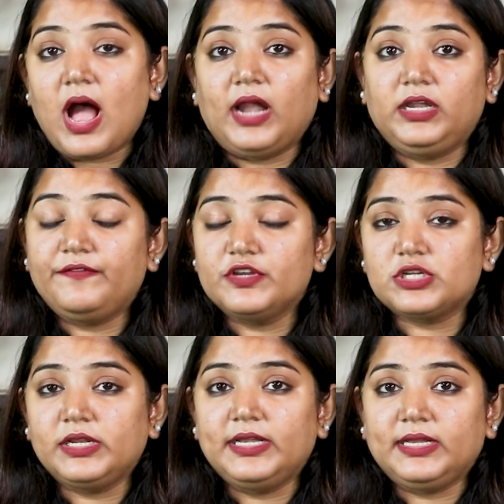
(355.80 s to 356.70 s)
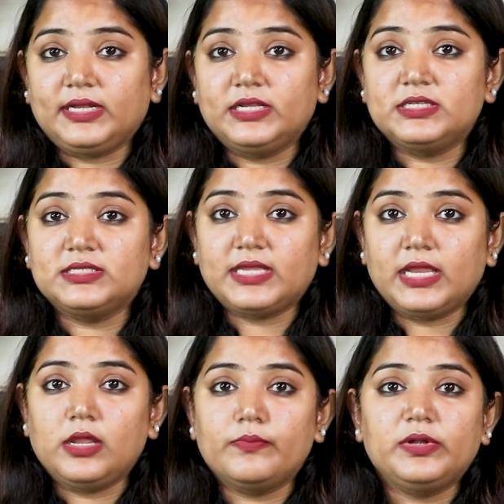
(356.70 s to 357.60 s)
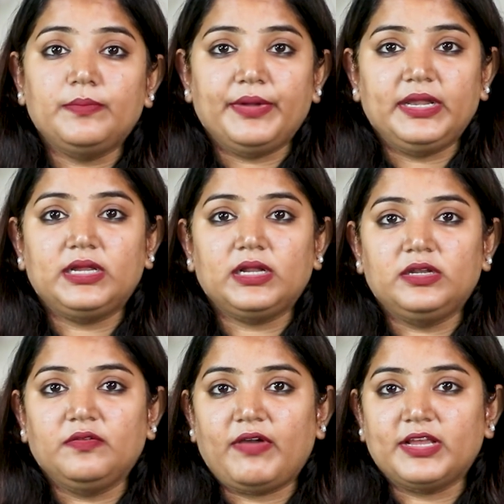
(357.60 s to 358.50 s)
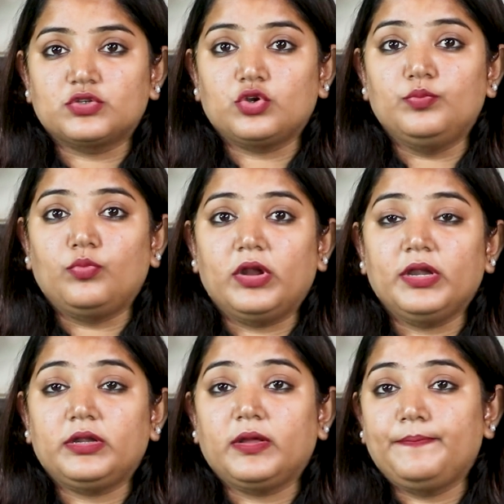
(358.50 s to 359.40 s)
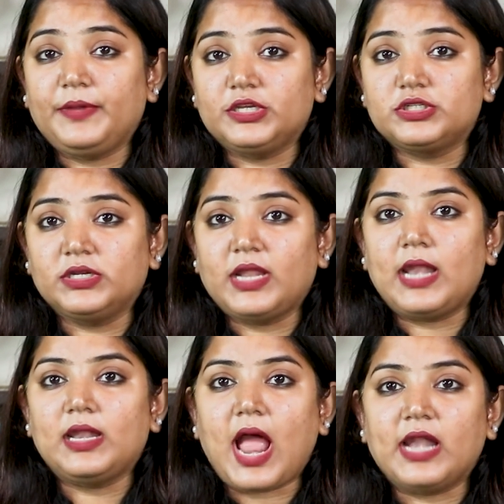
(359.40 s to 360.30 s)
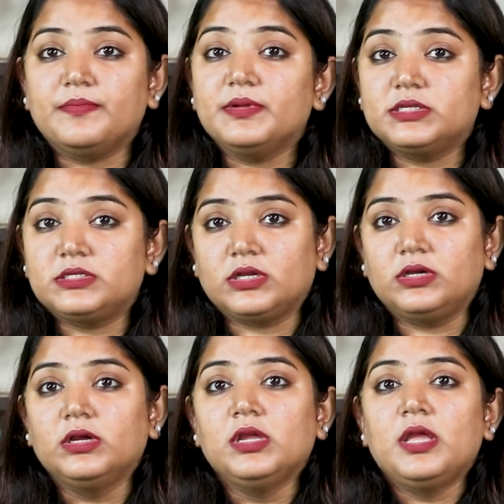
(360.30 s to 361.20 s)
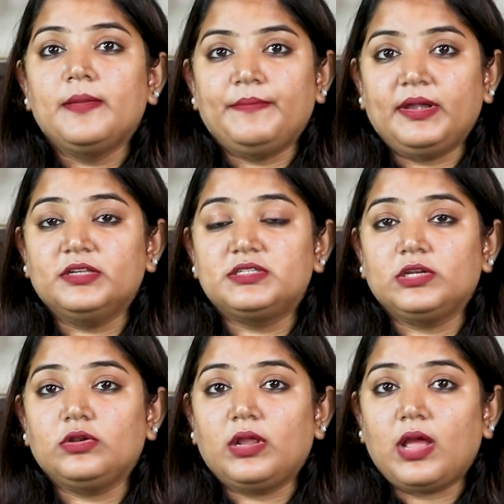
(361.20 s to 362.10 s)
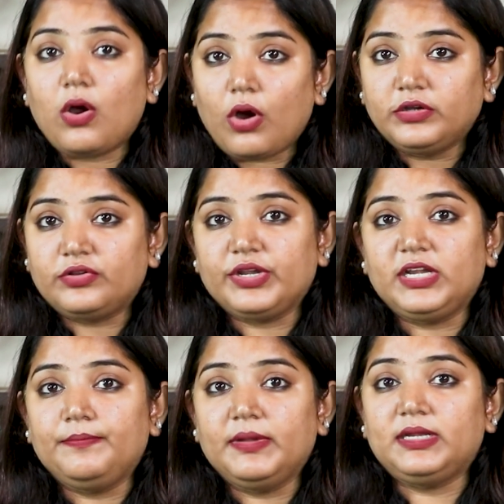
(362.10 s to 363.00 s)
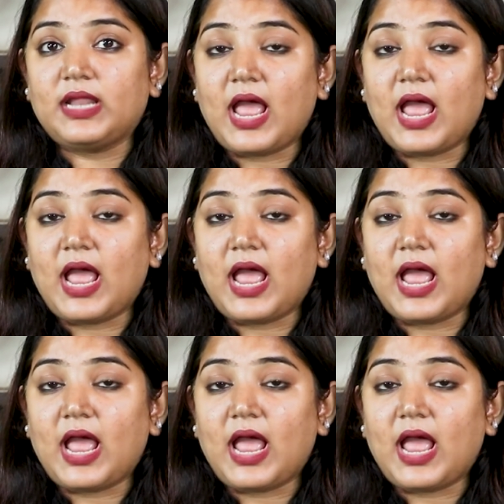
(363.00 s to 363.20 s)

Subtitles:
Artificial intelligence enabled medical device could monitor patient and administer medicine or treatment